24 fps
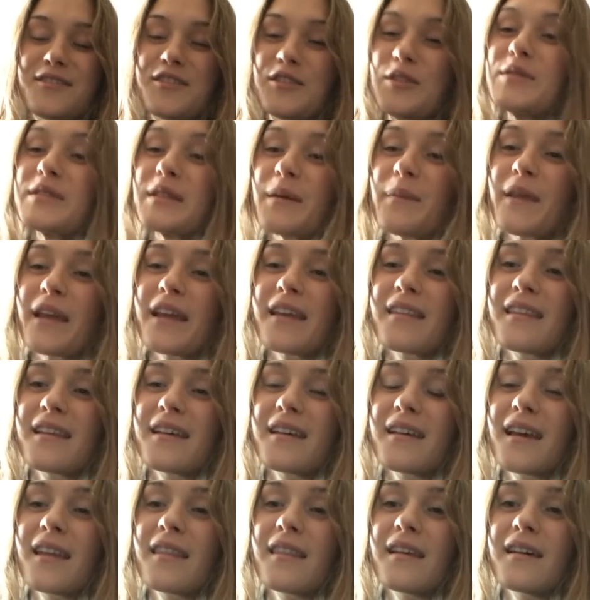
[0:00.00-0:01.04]
do something in
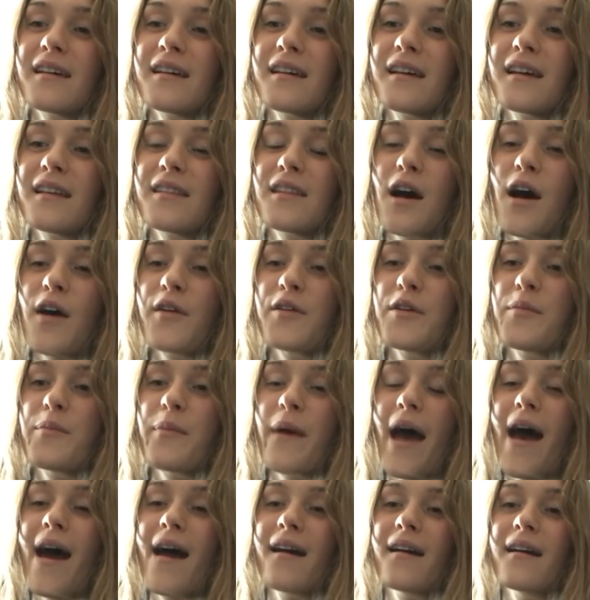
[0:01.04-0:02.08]
the in the in the hundred
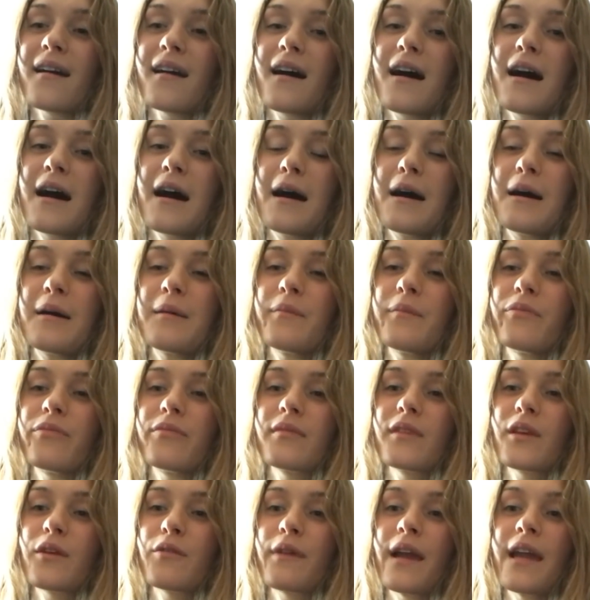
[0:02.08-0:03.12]
back.
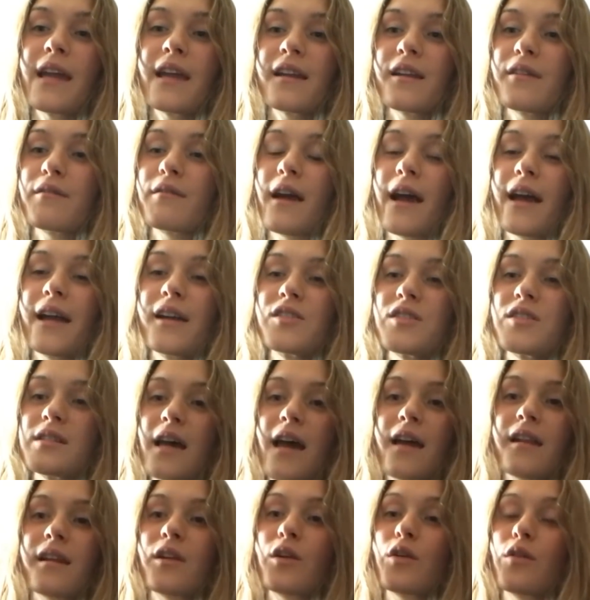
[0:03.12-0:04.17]
Um, Regan and Rhyan
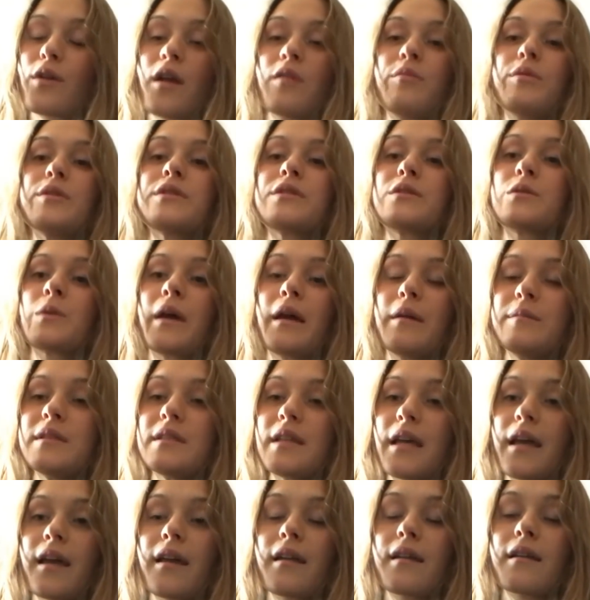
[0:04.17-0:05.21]
just had incredible
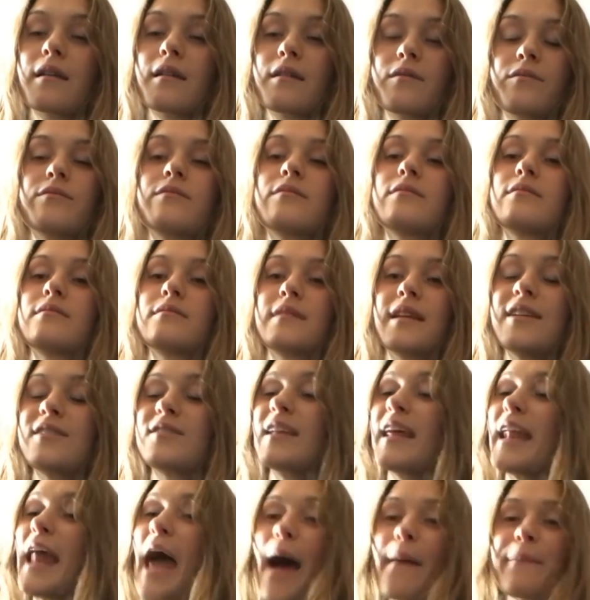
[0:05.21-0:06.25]
swims, and
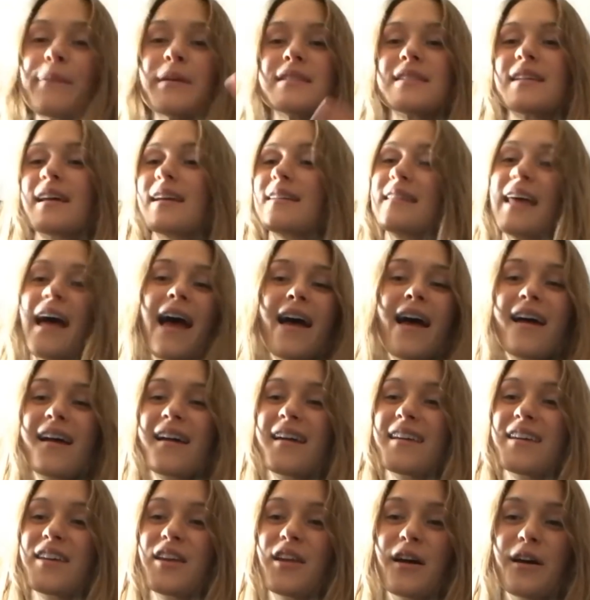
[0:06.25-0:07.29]
it, it happens like that,
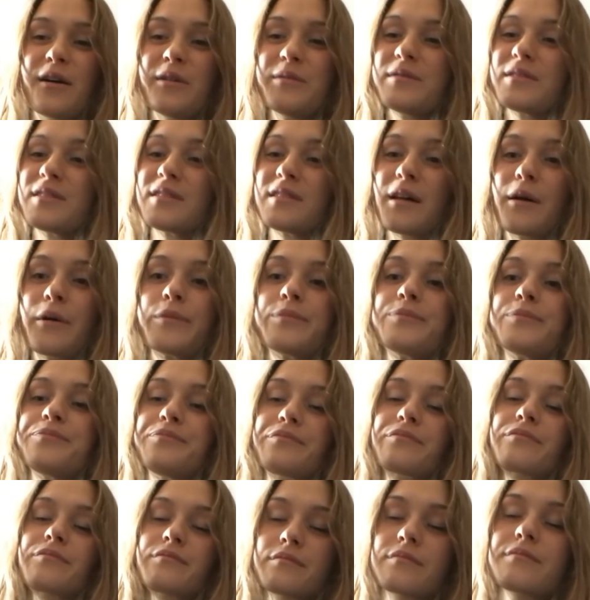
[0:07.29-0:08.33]
you know. So,
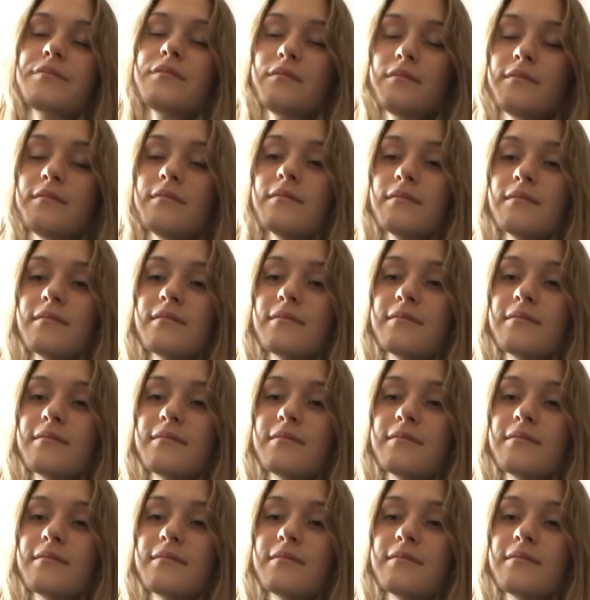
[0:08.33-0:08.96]
yeah,